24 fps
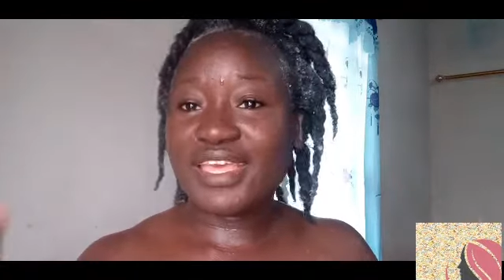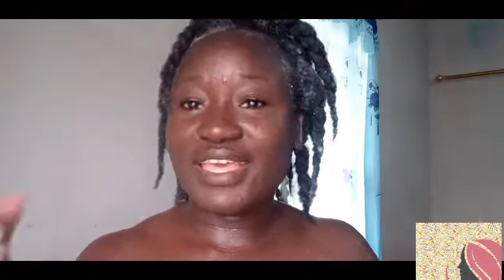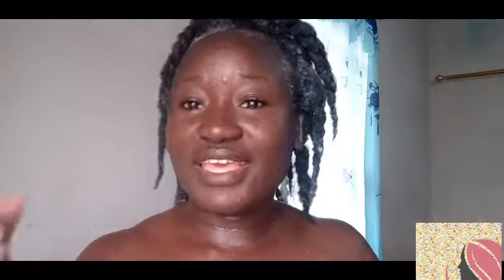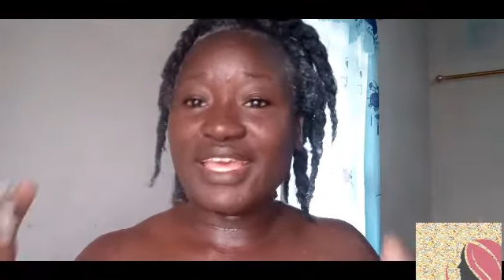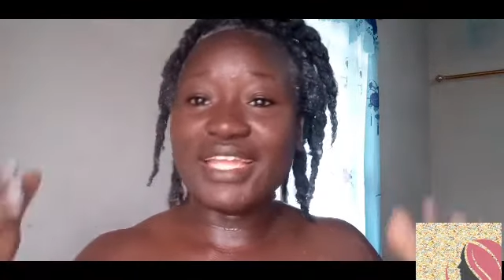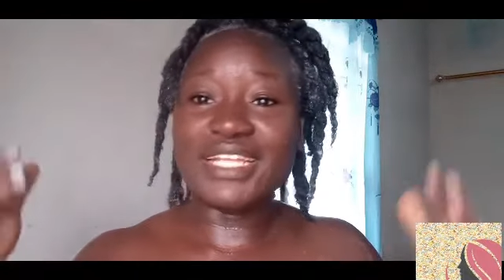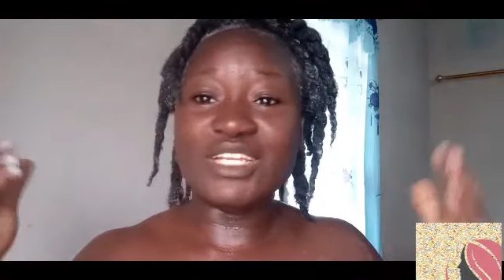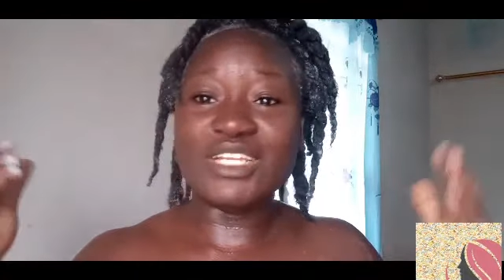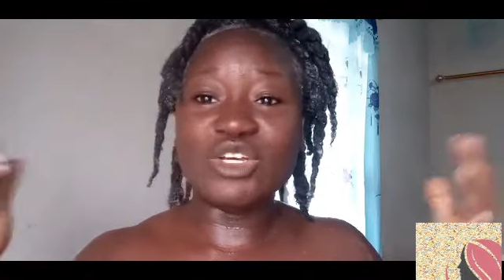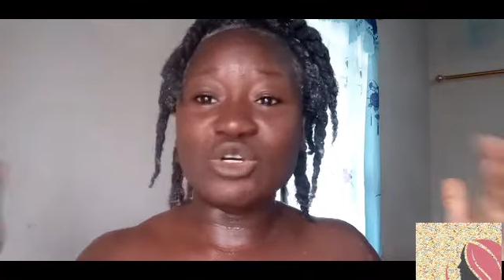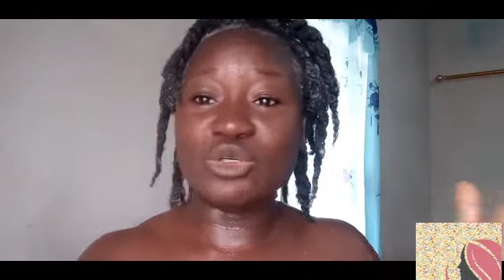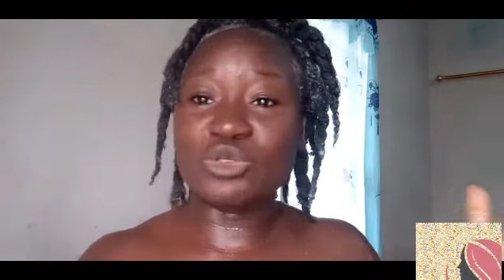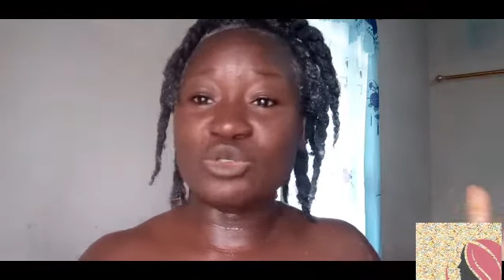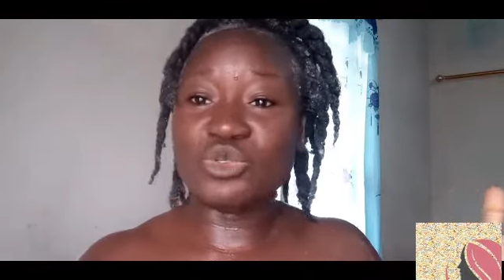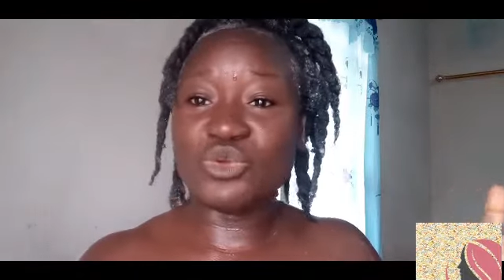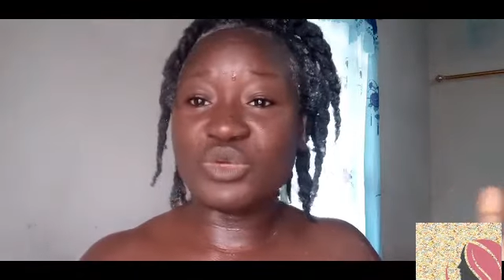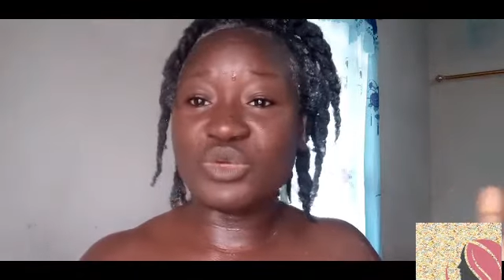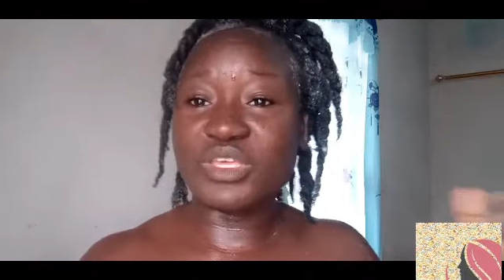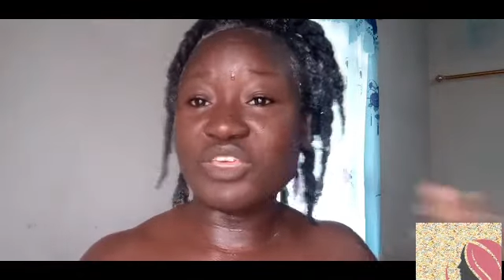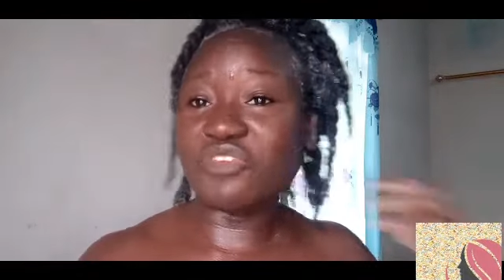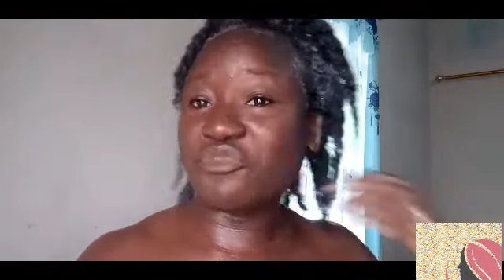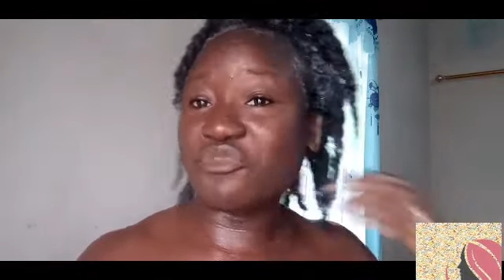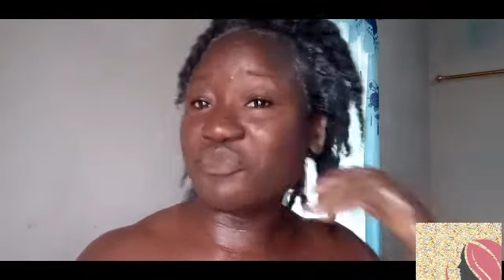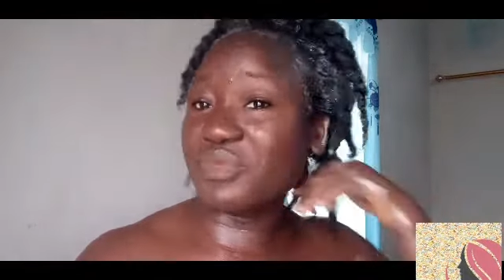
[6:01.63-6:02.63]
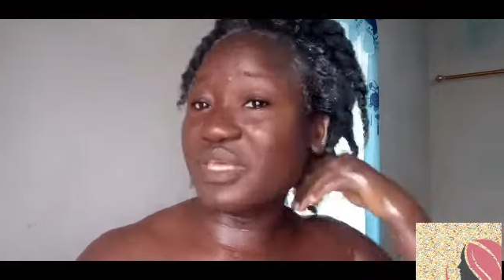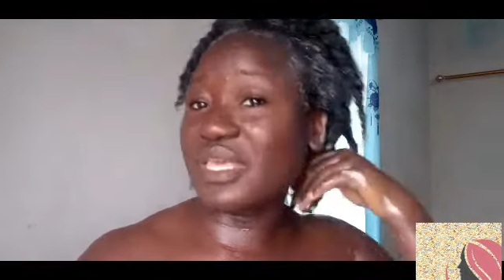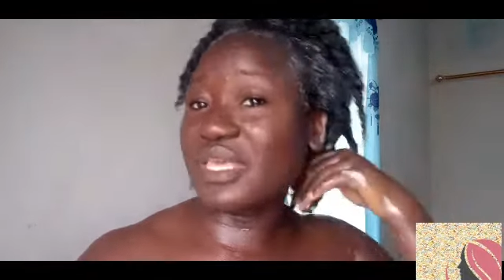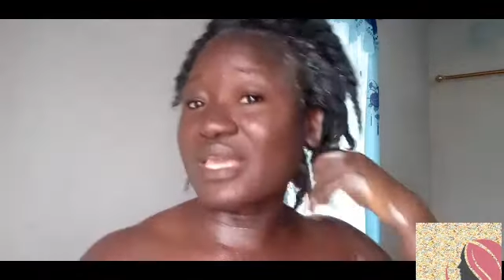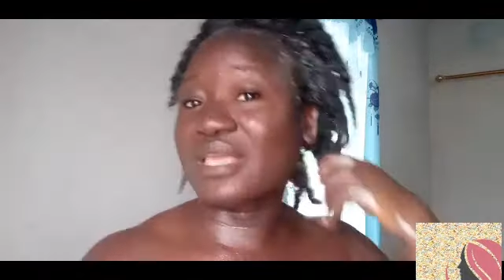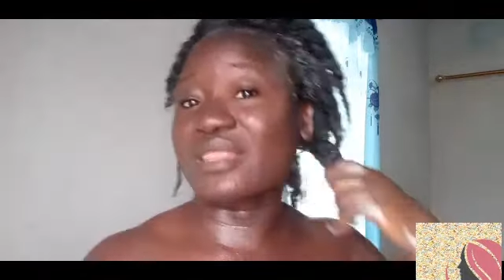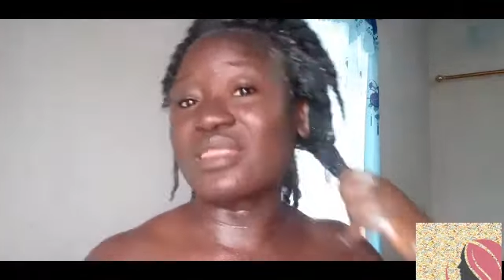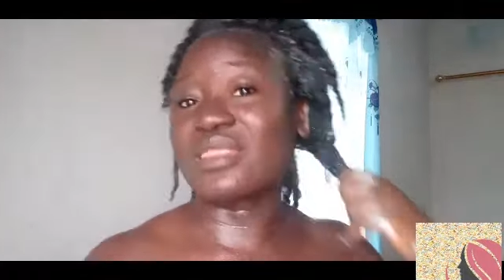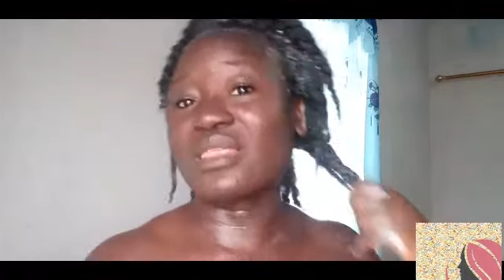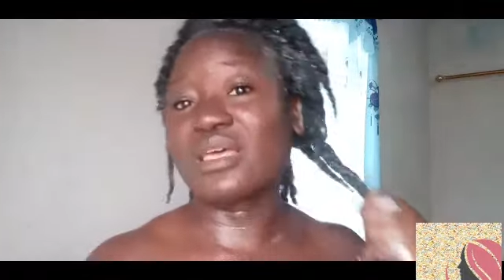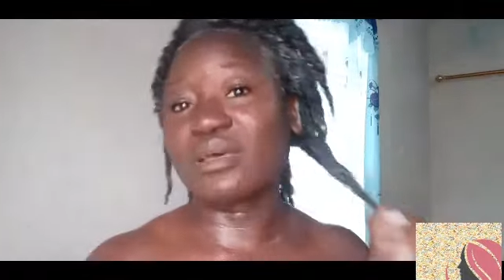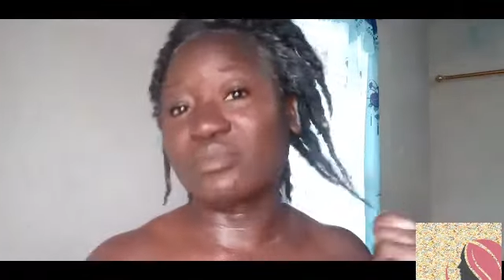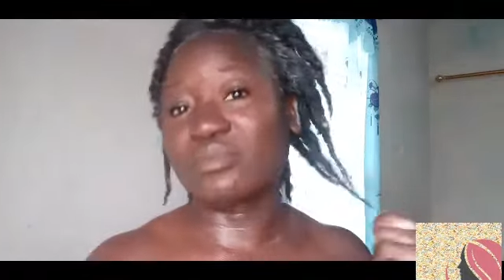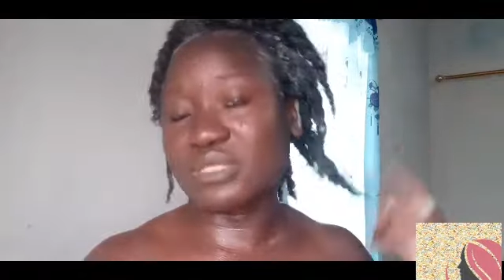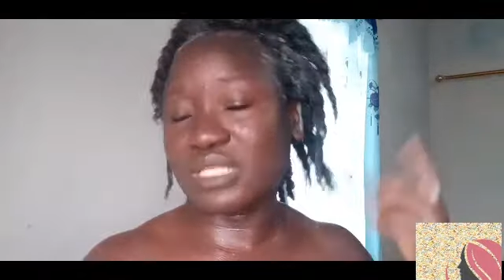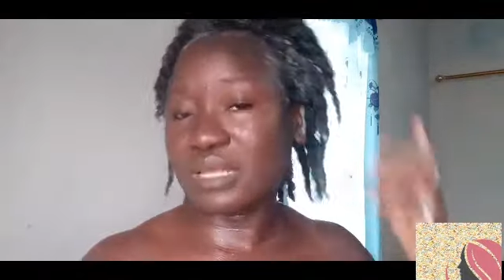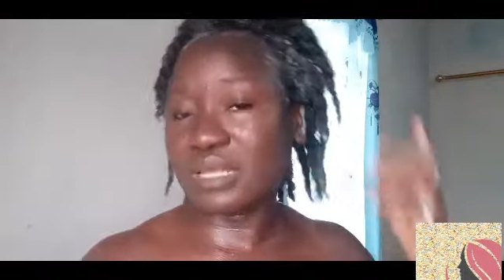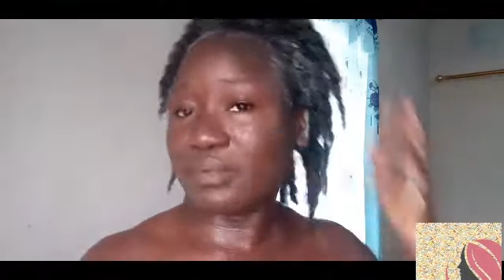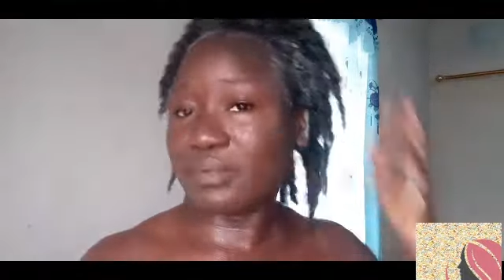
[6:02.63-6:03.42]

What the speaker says: and also give me a thumbs